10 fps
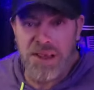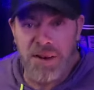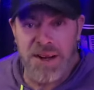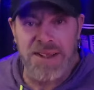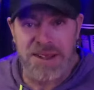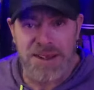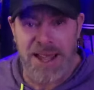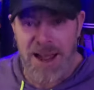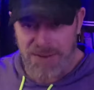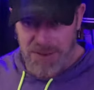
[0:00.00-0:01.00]
learning to
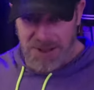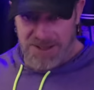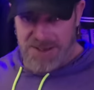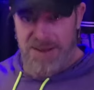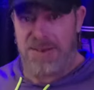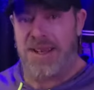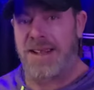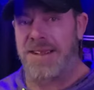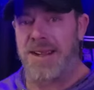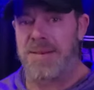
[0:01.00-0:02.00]
laugh at myself and
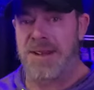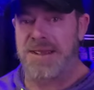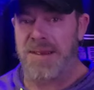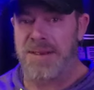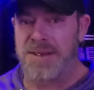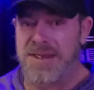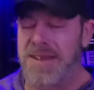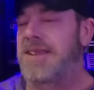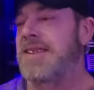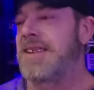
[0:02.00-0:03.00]
not take myself too
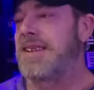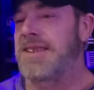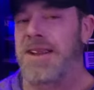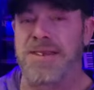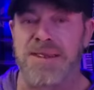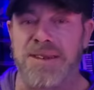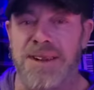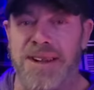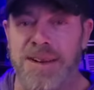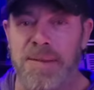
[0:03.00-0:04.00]
seriously has
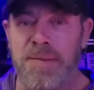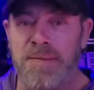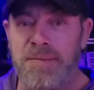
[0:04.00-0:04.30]
also um,